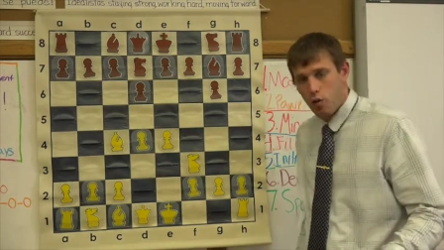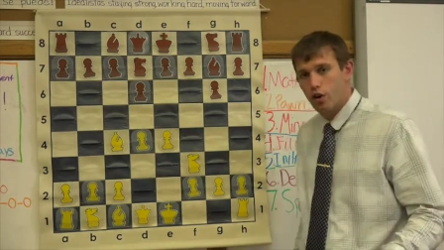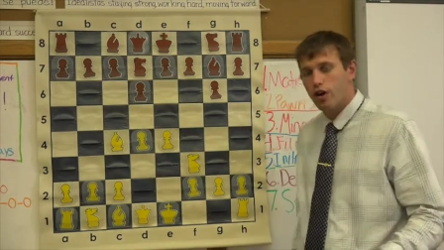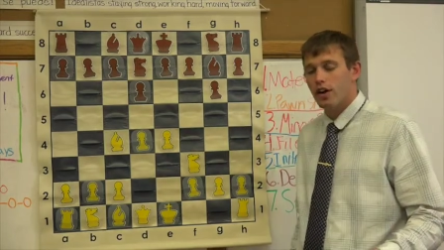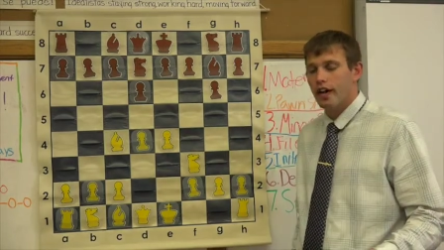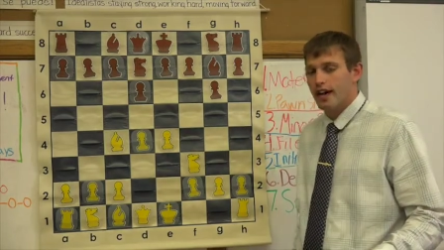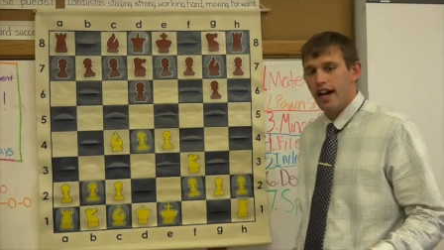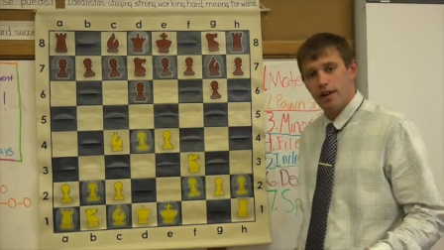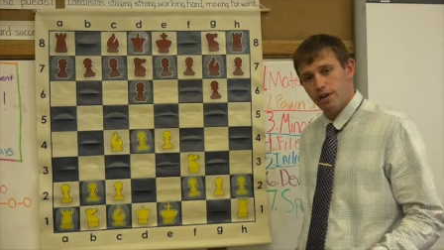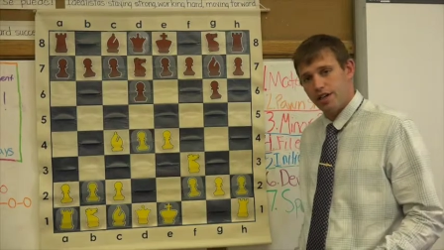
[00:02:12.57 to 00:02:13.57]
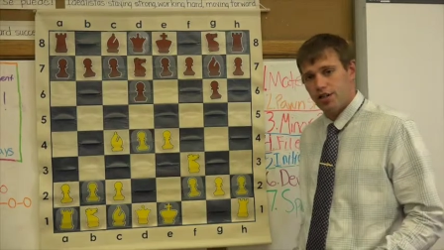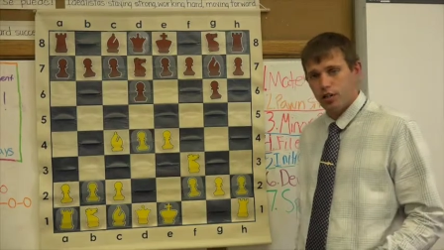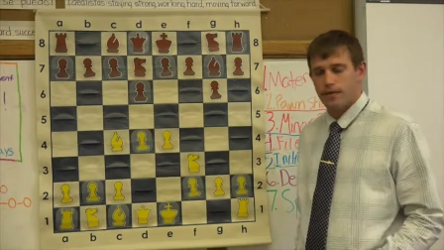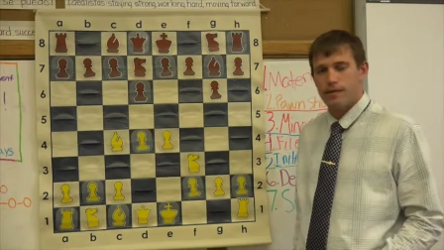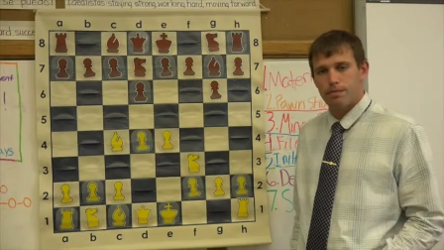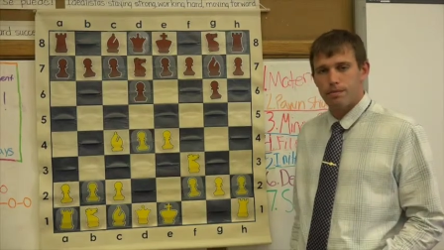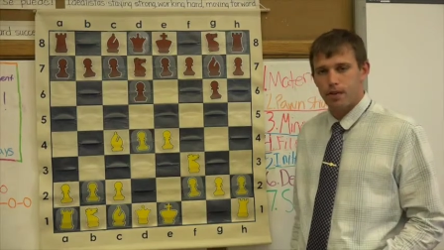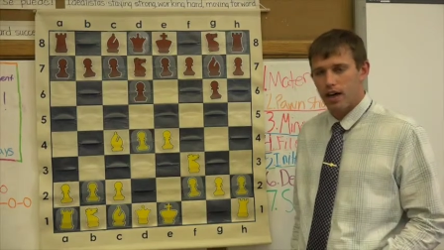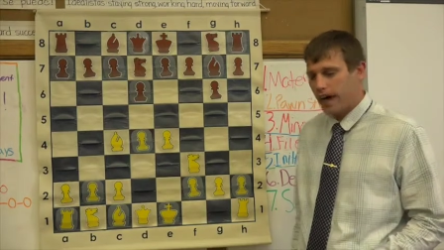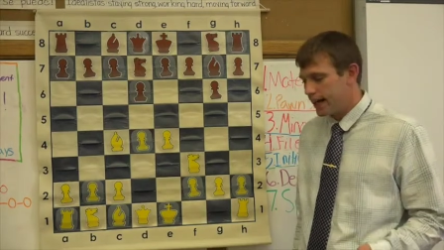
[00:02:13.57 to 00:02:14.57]
we're a high-rated
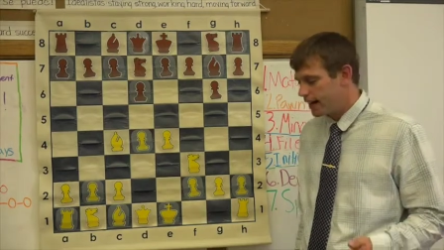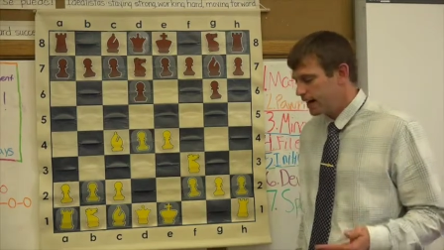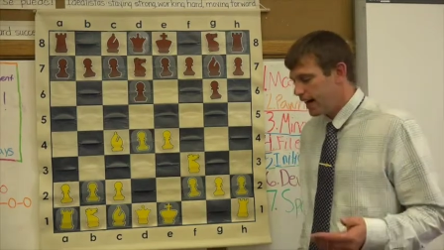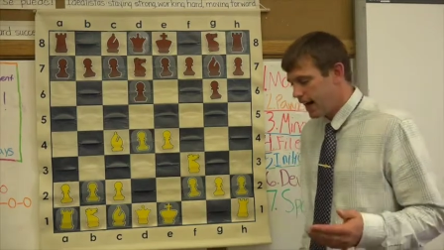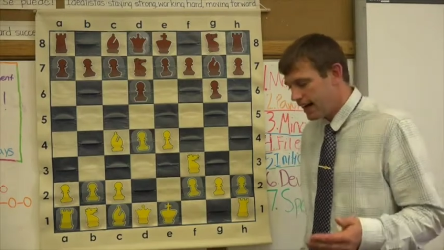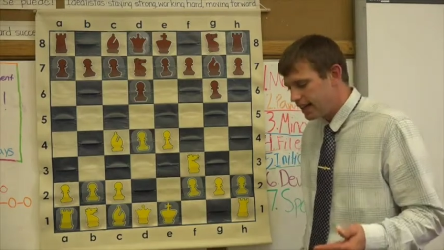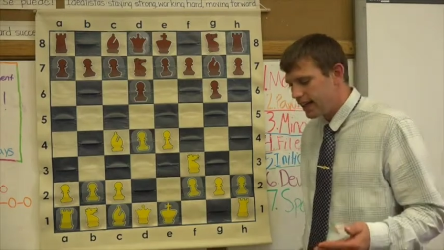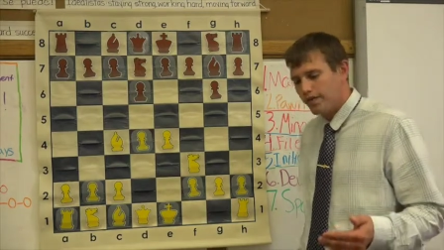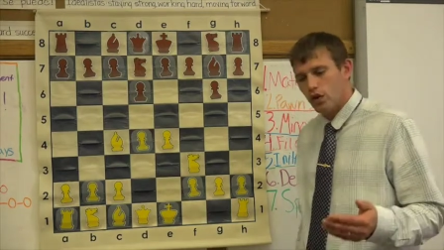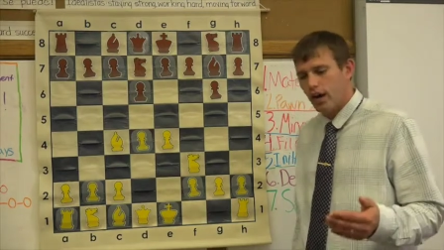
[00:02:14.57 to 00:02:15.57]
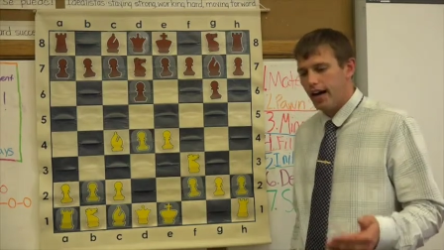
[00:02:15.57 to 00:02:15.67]
tournament, high-level,